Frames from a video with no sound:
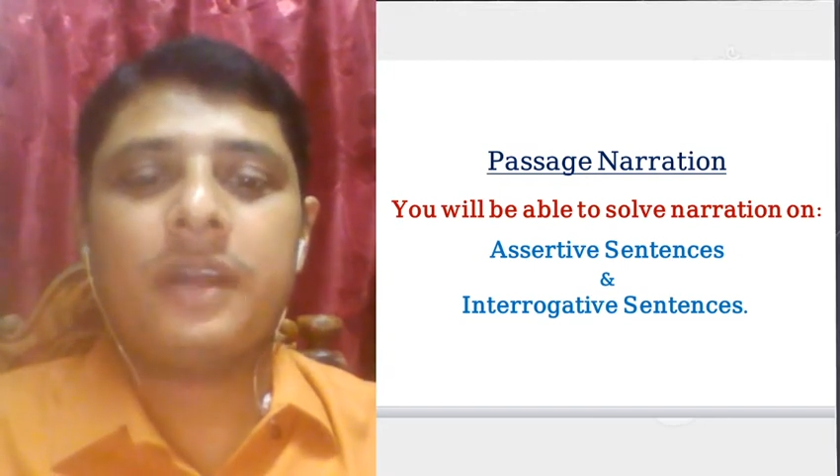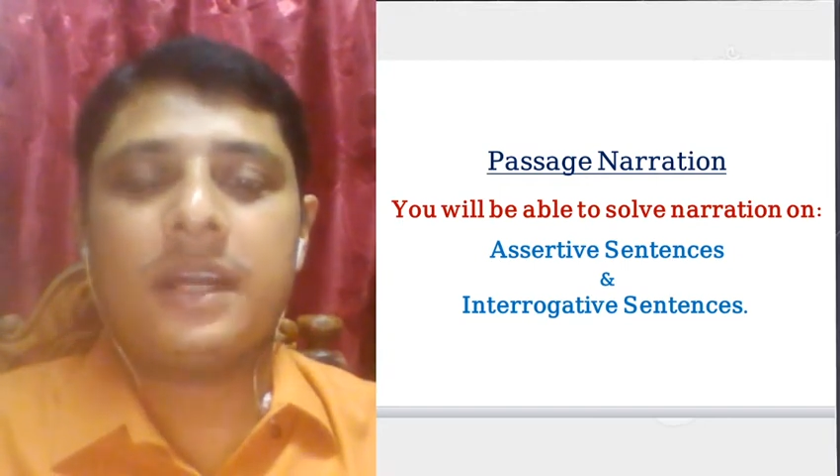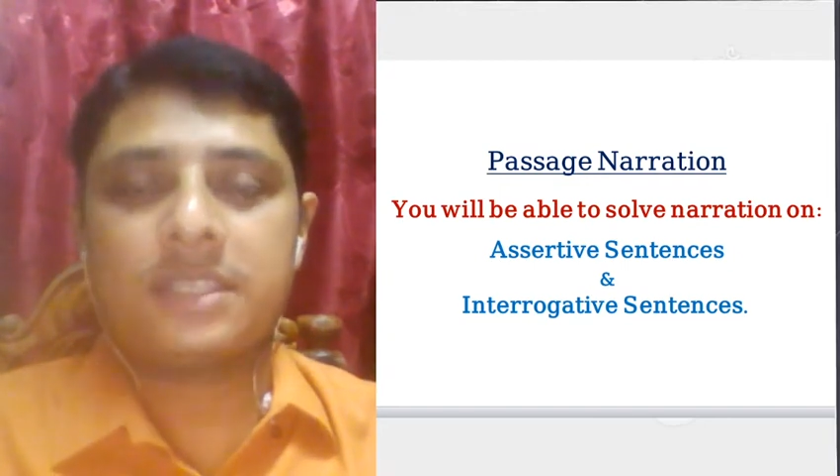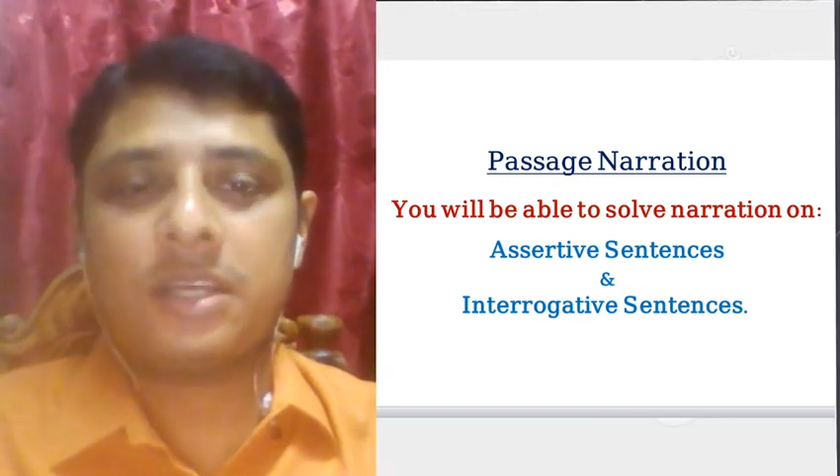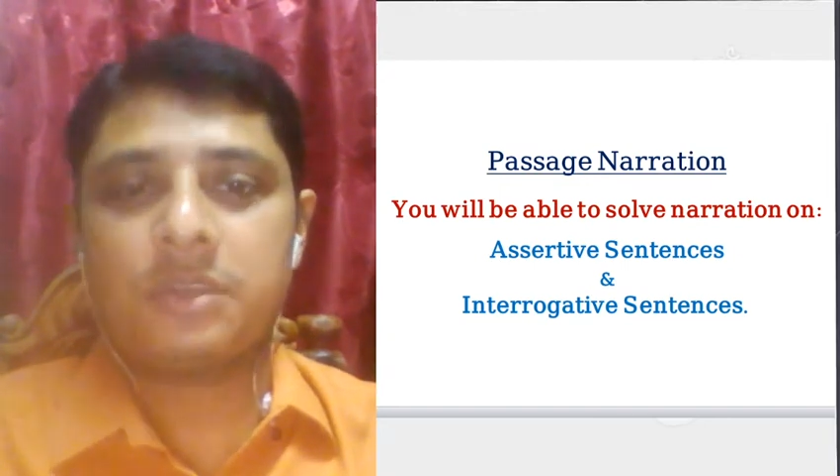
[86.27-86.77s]

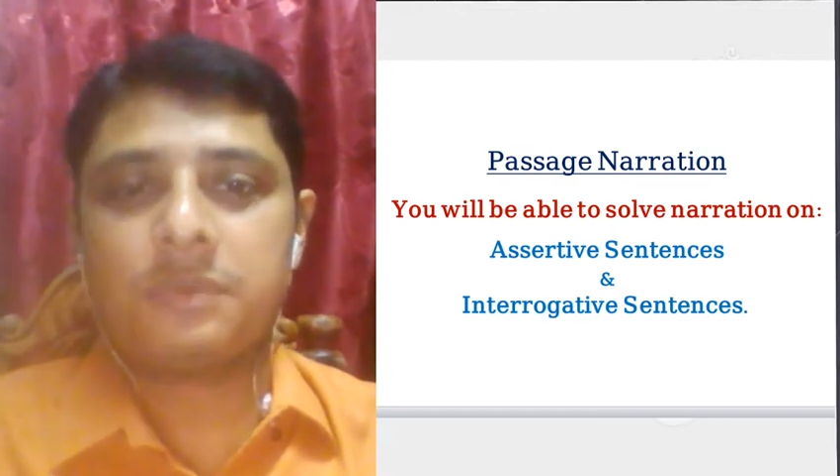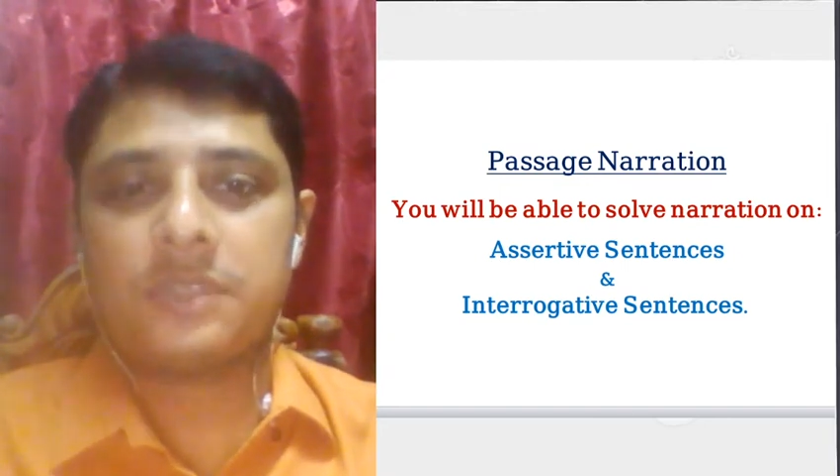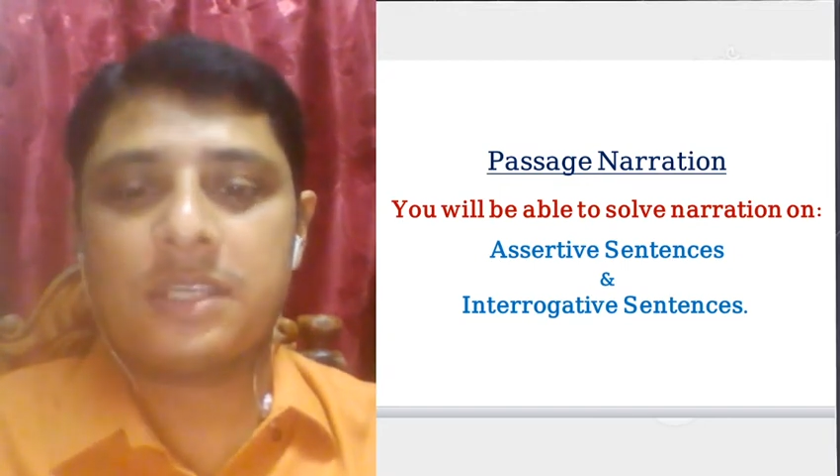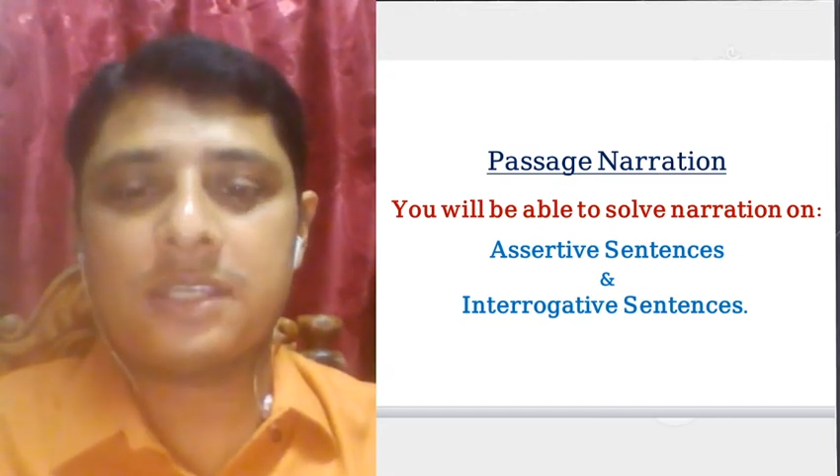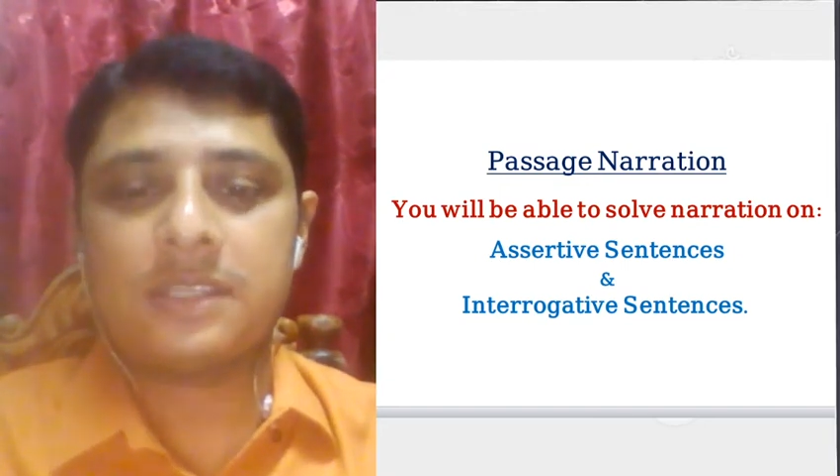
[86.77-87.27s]
assertive
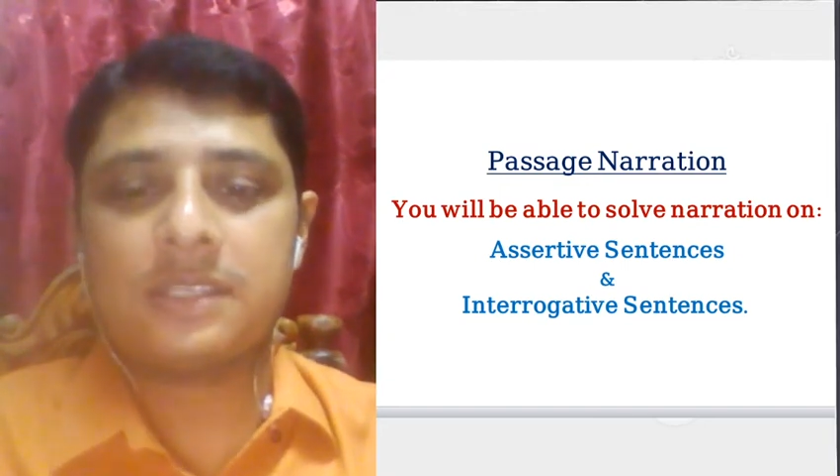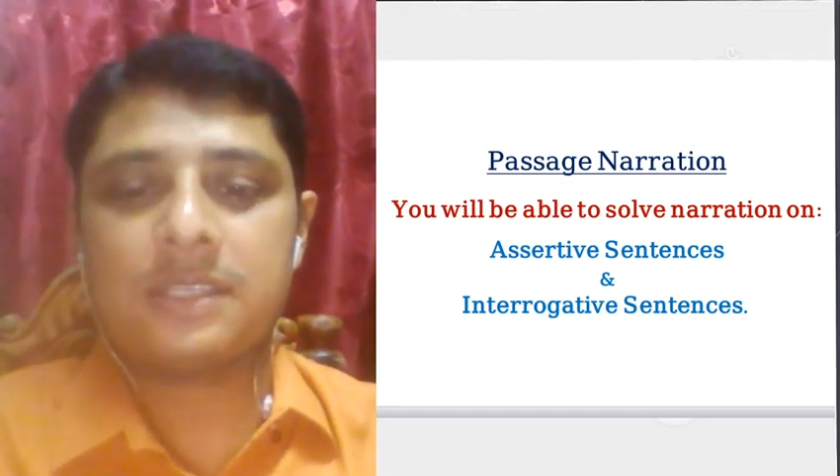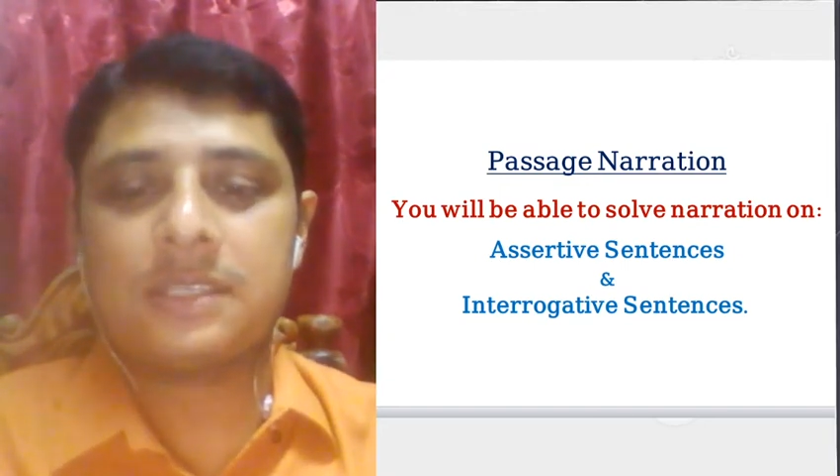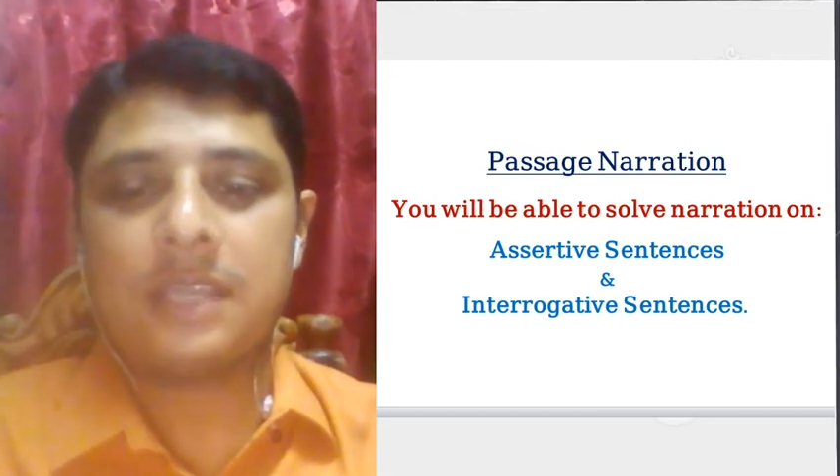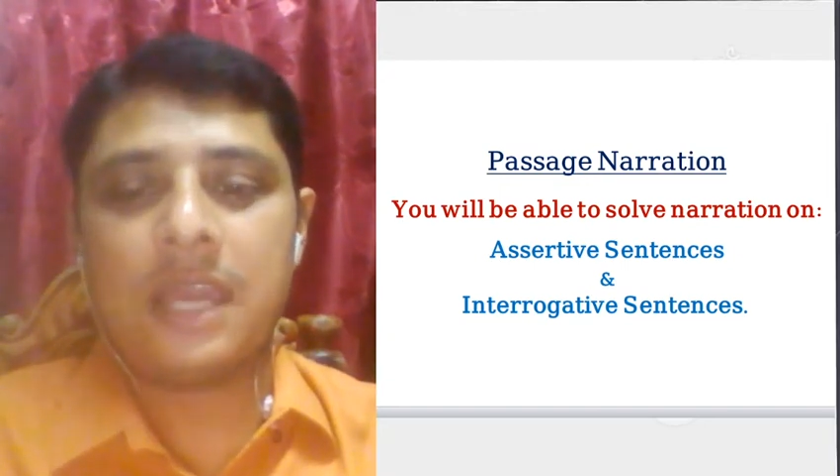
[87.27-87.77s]
sentences